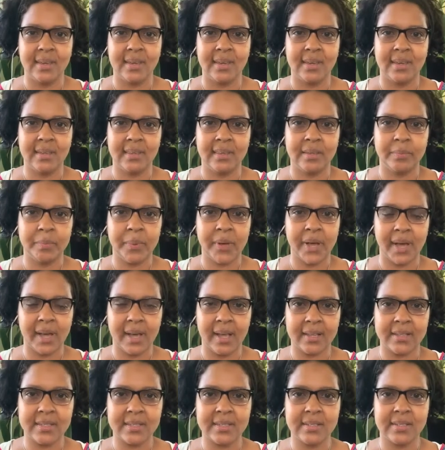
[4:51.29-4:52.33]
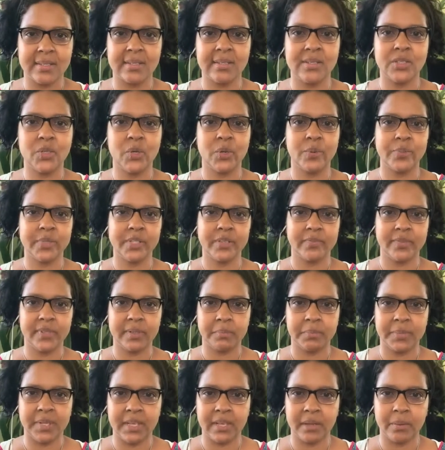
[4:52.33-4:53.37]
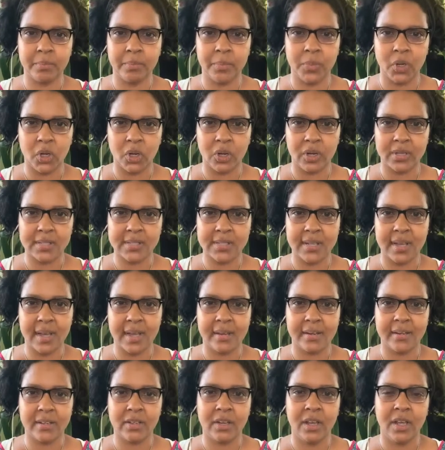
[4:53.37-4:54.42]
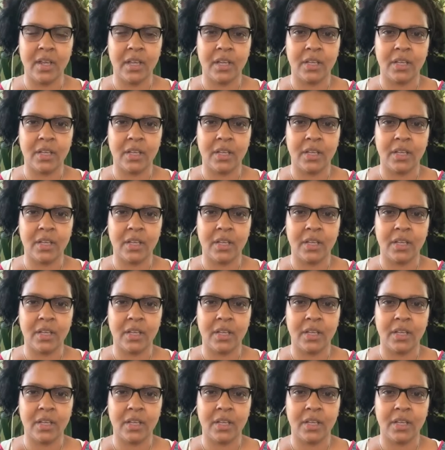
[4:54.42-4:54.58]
in the past in terms of it being blocked and